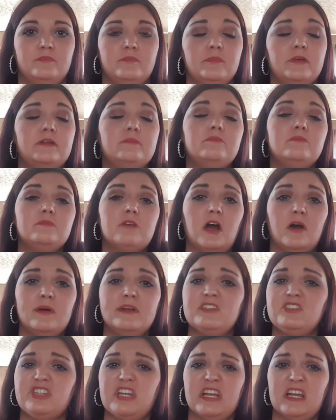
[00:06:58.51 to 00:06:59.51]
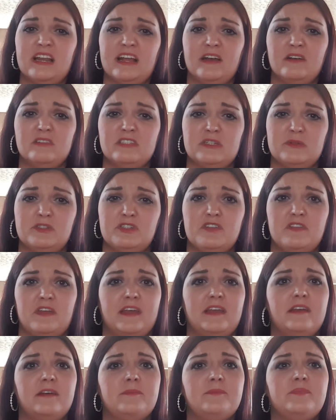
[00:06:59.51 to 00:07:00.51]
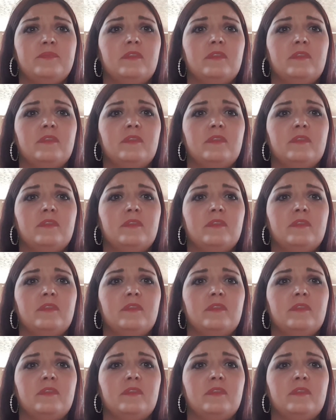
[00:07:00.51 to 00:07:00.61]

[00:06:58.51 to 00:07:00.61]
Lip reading: But always check it out and see what you think.